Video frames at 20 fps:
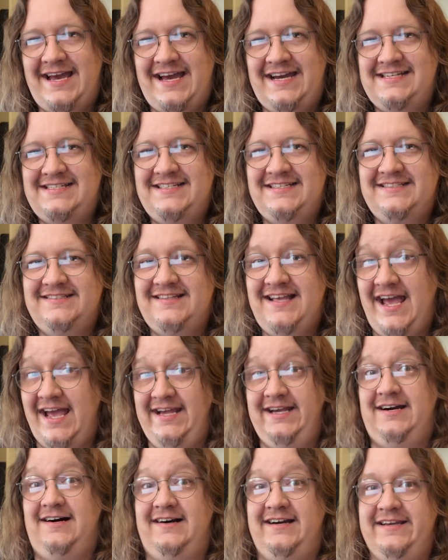at
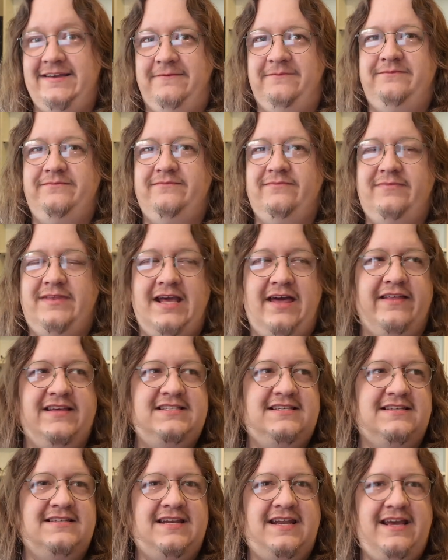AI. Now,
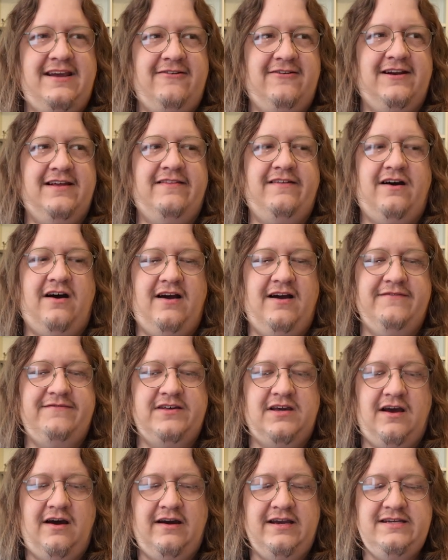this is an area that I've
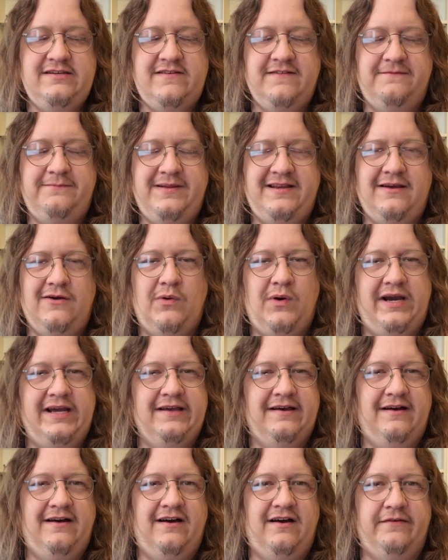kind of been quite
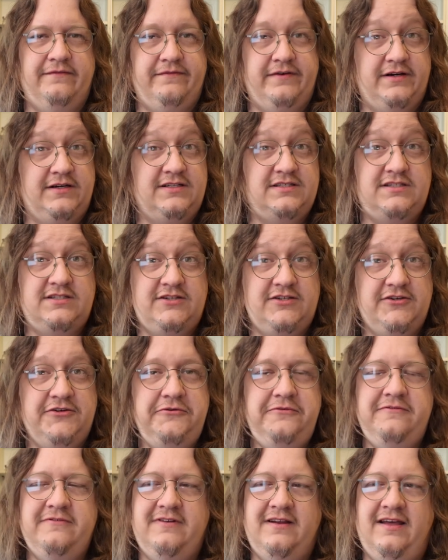averse
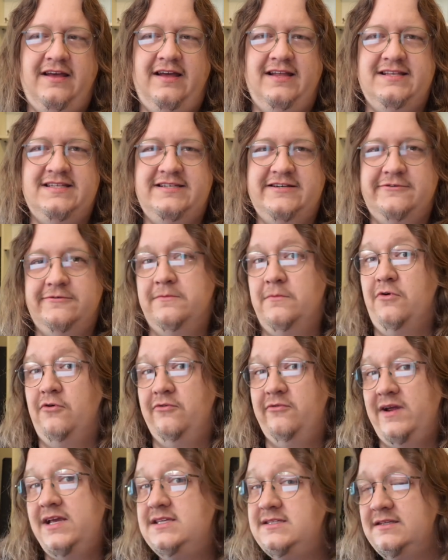to until more
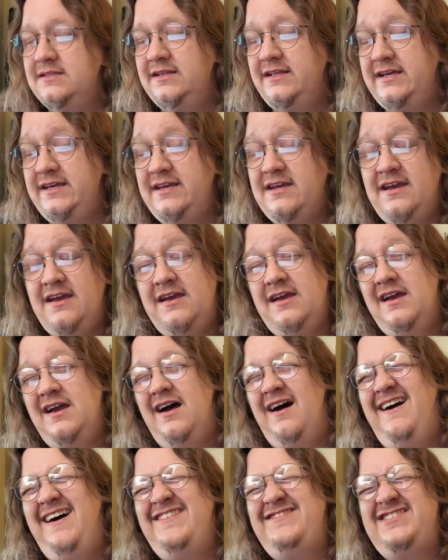recently.
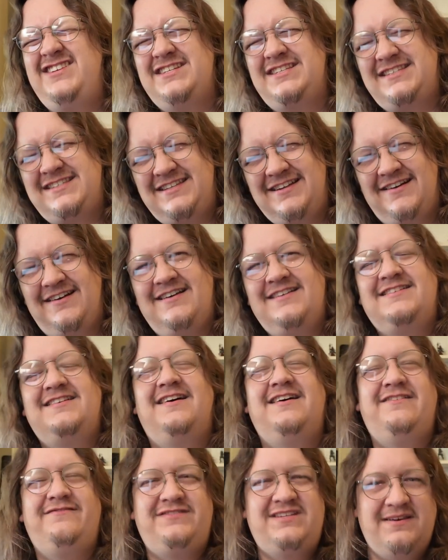I've just started
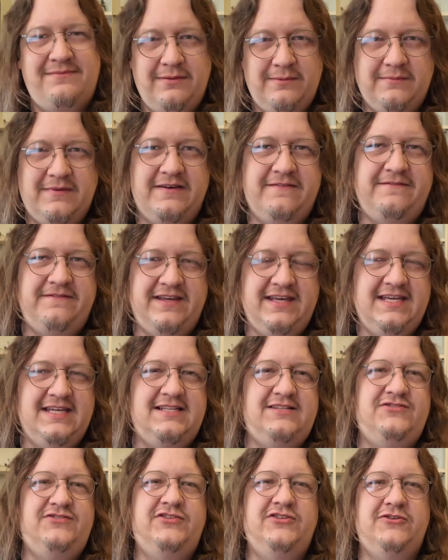kind of dipping my feet
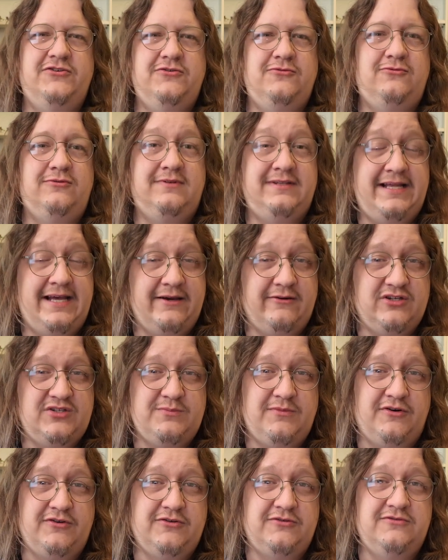into language
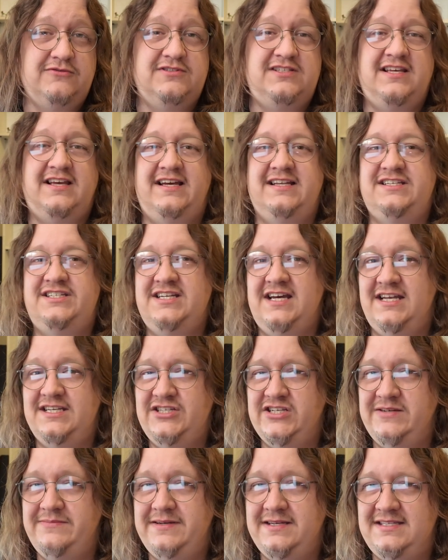models and
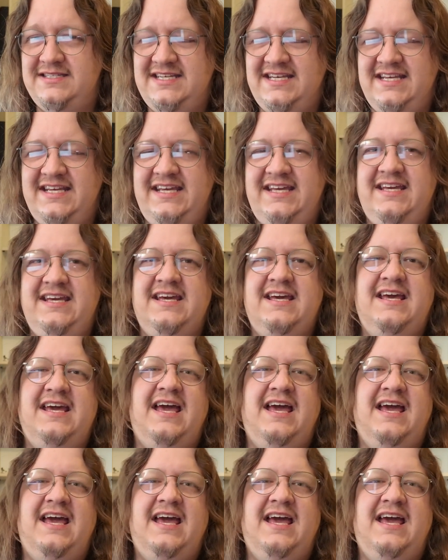ChatGPT